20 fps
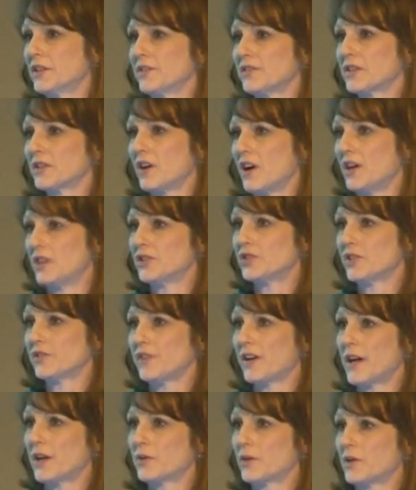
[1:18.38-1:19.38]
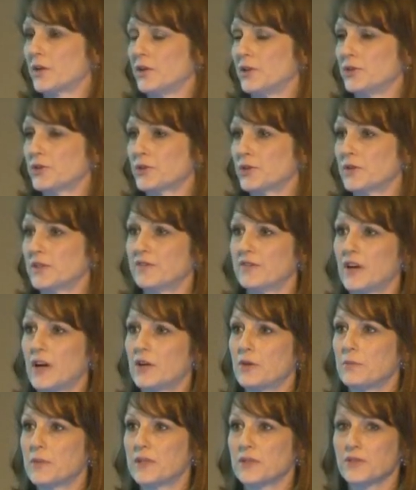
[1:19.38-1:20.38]
of the College of Agriculture and
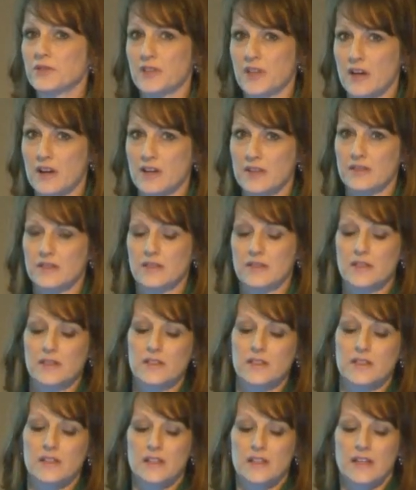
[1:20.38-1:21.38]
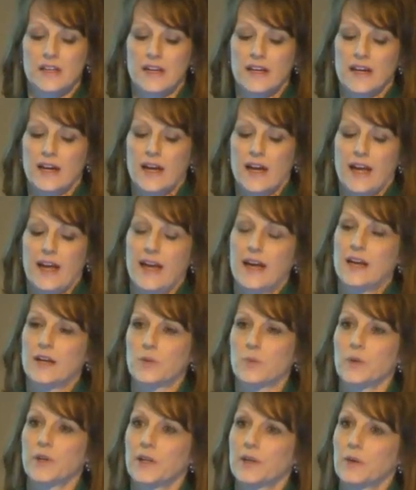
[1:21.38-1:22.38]
Environmental Sciences,
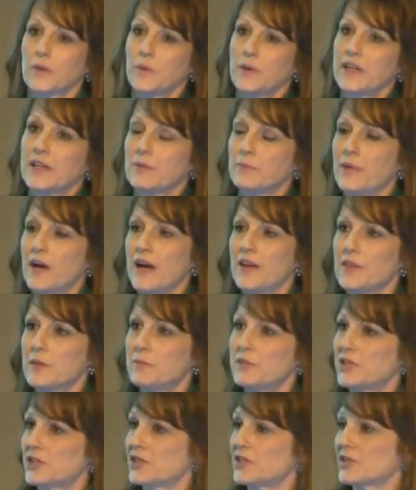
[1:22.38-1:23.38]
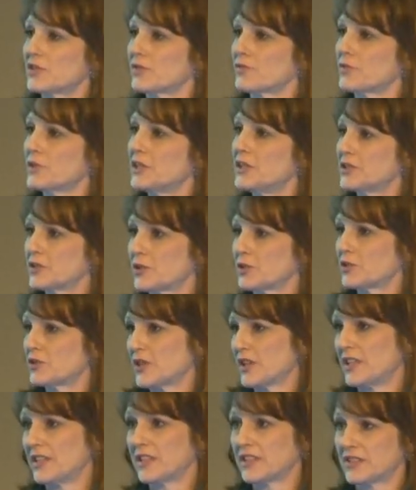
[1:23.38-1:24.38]
and we we combine the missions of
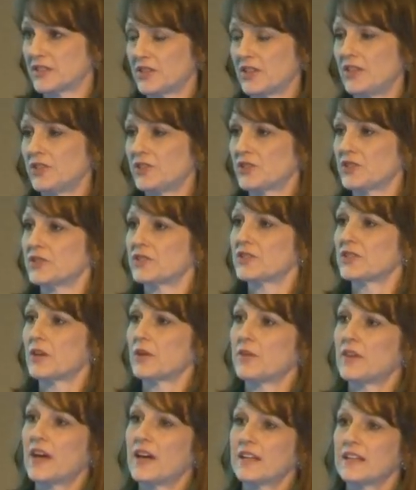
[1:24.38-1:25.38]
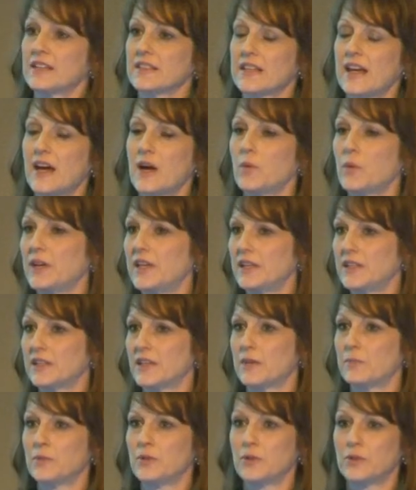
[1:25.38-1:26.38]
research and extension, so that is how we end
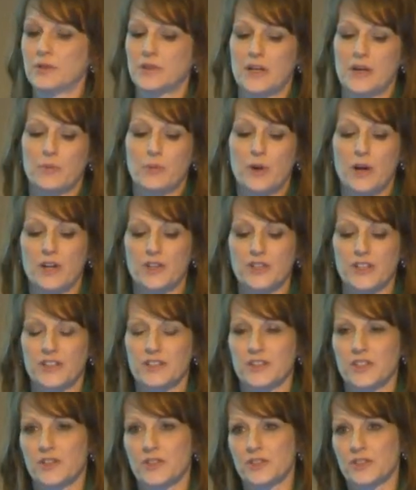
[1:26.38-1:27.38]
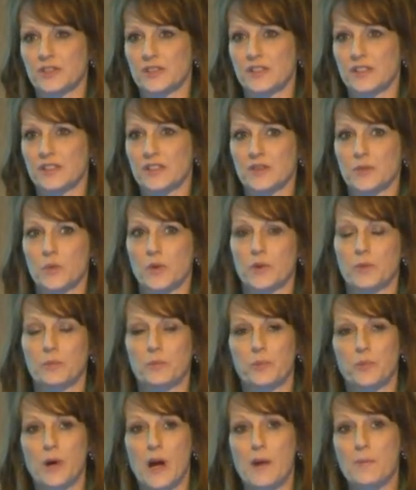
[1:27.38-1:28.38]
up doing a project such as this. We're
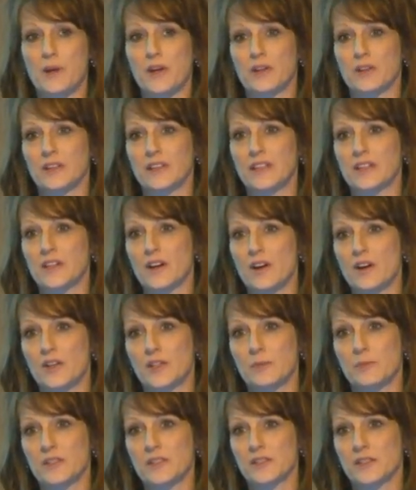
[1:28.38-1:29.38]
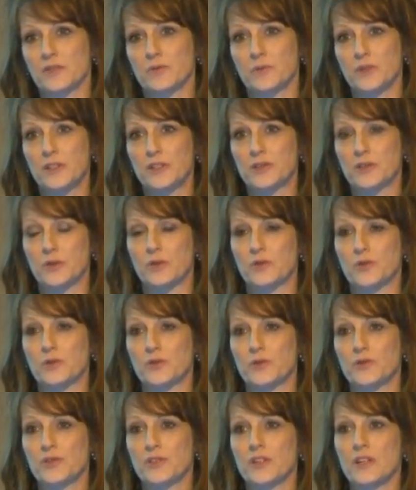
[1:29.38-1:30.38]
primarily economists and
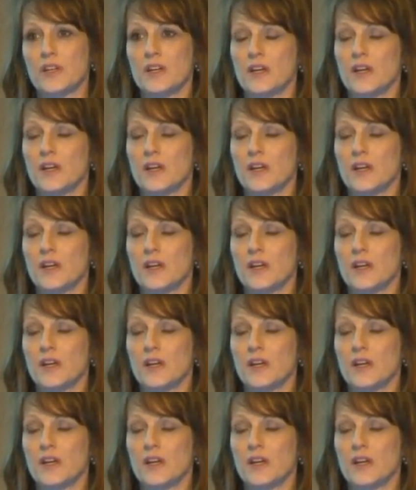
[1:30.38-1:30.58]
researchers